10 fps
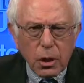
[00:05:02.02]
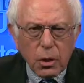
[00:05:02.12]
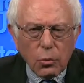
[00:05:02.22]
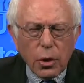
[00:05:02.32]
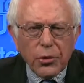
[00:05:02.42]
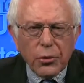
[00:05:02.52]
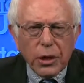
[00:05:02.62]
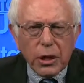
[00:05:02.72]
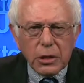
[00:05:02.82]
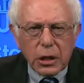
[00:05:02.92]
whether
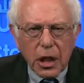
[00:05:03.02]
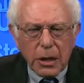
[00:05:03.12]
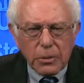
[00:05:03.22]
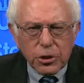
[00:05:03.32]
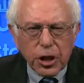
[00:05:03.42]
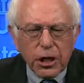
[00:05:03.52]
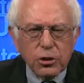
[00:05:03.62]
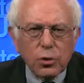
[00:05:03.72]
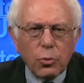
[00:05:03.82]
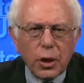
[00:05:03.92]
it is climate change,
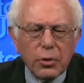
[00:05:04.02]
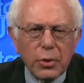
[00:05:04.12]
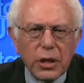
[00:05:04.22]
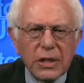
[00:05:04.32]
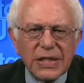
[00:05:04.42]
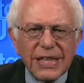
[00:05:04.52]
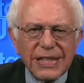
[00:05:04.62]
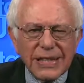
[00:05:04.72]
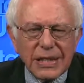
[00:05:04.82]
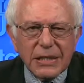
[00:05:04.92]
whether it is
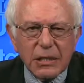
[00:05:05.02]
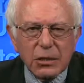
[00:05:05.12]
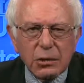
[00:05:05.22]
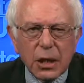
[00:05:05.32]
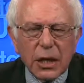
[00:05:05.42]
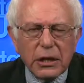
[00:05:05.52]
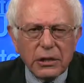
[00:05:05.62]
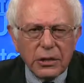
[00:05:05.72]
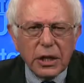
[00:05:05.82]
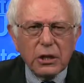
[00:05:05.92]
Citizens United,
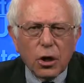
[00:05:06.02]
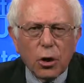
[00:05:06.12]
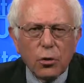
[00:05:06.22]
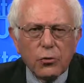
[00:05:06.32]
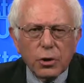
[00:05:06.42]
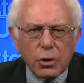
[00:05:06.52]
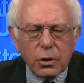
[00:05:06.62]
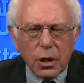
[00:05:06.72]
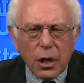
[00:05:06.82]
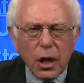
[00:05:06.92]
the need to
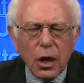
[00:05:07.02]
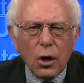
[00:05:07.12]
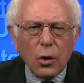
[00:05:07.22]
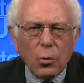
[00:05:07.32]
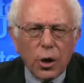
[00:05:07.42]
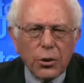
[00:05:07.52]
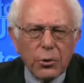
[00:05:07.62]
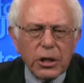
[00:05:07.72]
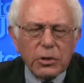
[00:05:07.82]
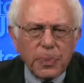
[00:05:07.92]
overturn that, whether
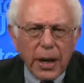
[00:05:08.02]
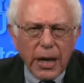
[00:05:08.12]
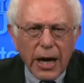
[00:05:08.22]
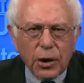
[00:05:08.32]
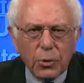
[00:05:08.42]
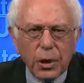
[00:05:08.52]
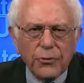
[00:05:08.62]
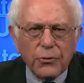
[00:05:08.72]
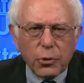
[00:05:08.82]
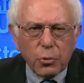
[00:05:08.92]
it is pay equity
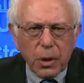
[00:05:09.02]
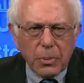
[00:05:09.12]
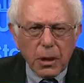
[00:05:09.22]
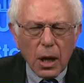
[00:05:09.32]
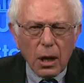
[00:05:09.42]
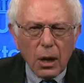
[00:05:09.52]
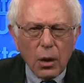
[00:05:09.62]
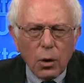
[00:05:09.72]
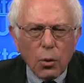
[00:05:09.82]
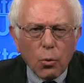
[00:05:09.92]
for women,
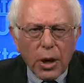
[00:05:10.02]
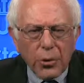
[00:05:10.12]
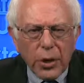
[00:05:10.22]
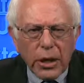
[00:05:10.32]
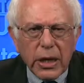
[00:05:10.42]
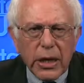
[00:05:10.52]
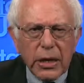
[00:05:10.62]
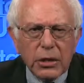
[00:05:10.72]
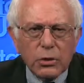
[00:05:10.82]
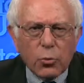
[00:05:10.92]
whether it
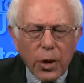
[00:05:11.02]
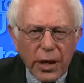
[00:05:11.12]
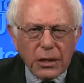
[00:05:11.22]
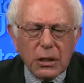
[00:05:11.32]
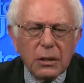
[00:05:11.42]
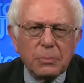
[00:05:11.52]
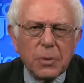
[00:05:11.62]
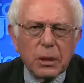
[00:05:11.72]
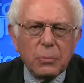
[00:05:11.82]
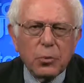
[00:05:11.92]
is raising the
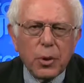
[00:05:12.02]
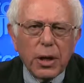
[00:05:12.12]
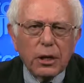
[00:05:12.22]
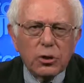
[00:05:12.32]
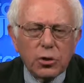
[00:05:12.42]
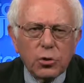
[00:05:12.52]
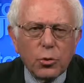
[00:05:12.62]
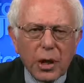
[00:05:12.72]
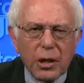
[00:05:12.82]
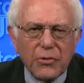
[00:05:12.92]
minimum wage
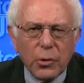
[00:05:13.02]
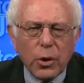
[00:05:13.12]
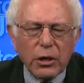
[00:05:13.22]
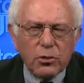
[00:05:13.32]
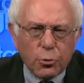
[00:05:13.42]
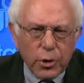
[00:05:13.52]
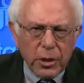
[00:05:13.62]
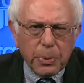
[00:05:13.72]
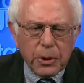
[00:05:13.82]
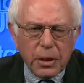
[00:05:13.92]
to a living wage,
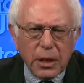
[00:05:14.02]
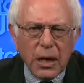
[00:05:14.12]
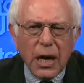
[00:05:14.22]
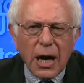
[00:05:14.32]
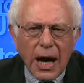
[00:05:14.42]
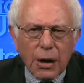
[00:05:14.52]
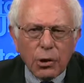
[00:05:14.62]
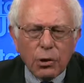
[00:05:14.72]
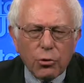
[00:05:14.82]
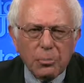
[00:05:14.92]
rebuilding our
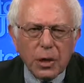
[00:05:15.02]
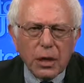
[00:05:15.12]
crumbling